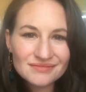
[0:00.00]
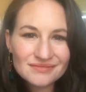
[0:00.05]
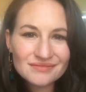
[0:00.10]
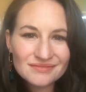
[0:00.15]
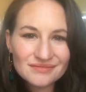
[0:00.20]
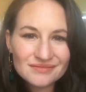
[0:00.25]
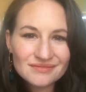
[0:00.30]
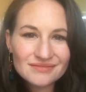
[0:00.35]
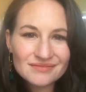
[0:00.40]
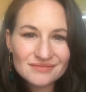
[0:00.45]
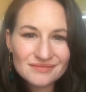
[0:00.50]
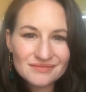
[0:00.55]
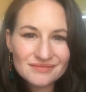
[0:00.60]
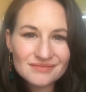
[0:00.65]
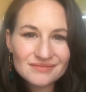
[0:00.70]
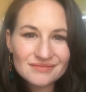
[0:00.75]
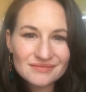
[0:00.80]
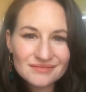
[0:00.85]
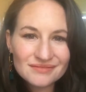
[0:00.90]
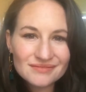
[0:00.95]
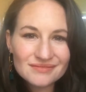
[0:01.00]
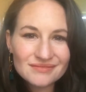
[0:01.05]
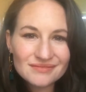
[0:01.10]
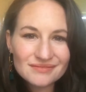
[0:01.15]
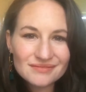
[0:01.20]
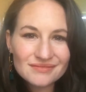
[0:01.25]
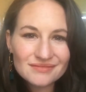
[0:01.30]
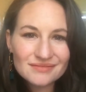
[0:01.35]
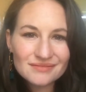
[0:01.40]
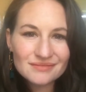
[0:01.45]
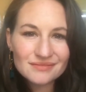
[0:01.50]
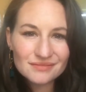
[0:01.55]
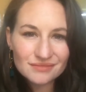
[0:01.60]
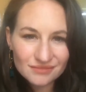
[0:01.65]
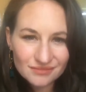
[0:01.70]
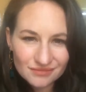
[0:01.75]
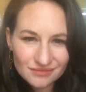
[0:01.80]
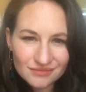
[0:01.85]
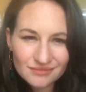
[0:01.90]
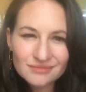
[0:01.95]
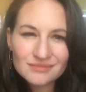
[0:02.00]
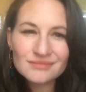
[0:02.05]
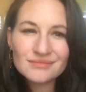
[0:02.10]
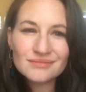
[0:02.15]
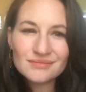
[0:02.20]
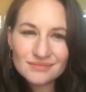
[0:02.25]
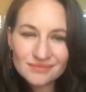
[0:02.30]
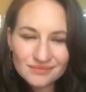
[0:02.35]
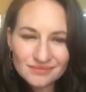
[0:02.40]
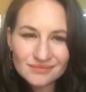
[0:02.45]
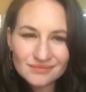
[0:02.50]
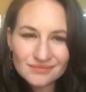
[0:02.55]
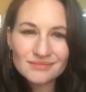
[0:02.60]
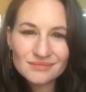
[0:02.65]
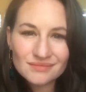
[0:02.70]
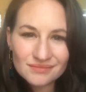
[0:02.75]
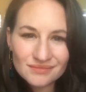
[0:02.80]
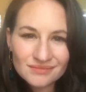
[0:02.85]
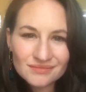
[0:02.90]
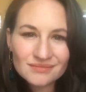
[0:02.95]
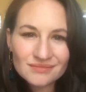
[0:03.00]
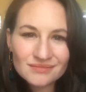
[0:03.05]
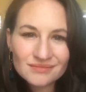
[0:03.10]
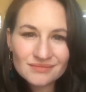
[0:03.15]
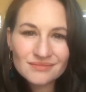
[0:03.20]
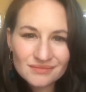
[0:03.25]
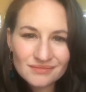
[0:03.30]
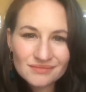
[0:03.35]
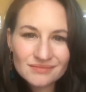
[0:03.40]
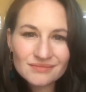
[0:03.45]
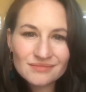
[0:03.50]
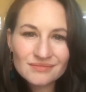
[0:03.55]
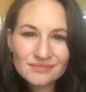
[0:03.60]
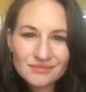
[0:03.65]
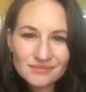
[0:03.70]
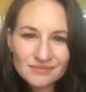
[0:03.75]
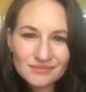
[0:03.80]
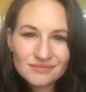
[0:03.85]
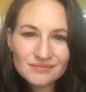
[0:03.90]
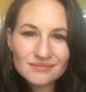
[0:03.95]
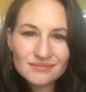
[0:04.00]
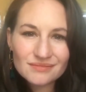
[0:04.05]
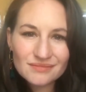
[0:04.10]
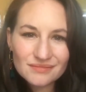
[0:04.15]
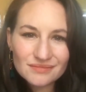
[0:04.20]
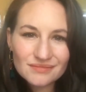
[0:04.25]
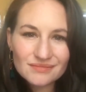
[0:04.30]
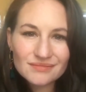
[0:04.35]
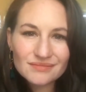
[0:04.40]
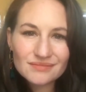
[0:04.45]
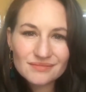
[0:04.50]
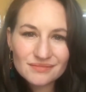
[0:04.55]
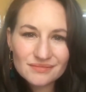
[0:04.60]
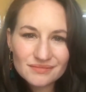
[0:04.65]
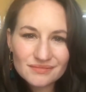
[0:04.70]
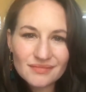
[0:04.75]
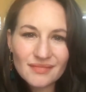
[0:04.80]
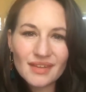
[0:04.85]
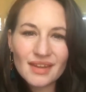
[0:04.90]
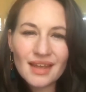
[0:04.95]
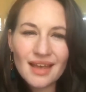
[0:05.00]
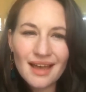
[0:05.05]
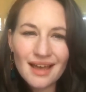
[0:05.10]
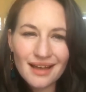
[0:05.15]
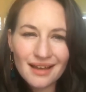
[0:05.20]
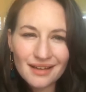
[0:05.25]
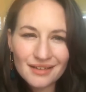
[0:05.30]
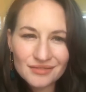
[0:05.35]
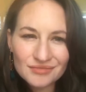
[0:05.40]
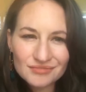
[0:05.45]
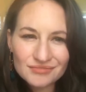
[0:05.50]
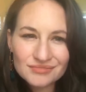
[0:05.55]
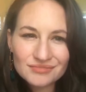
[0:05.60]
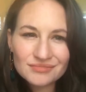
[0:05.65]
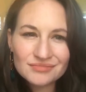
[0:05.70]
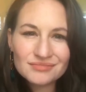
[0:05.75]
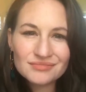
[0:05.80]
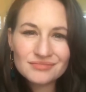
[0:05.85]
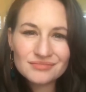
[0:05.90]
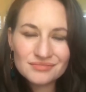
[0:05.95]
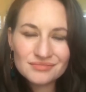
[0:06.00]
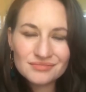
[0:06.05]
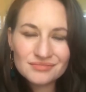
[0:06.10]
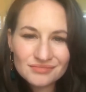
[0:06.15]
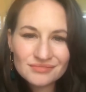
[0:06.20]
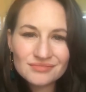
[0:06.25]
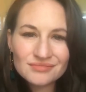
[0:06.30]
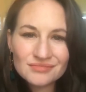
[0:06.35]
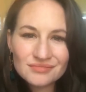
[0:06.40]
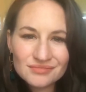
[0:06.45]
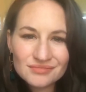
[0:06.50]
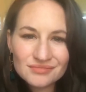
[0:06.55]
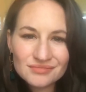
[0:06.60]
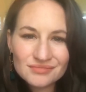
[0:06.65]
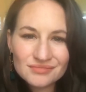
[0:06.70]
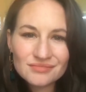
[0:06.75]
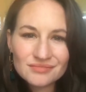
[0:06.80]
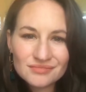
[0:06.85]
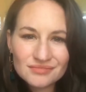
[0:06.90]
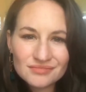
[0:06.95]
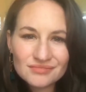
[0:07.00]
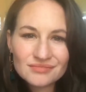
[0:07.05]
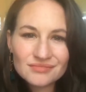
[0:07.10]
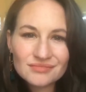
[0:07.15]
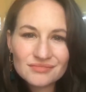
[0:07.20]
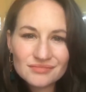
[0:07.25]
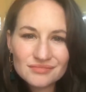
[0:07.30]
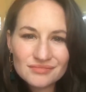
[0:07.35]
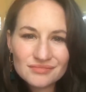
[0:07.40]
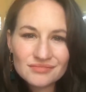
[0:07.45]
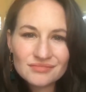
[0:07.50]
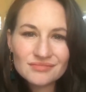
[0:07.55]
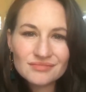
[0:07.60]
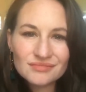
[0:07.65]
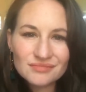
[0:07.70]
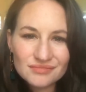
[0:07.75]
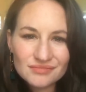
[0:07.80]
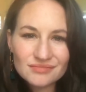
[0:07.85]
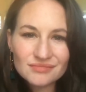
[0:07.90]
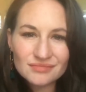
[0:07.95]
(not speaking)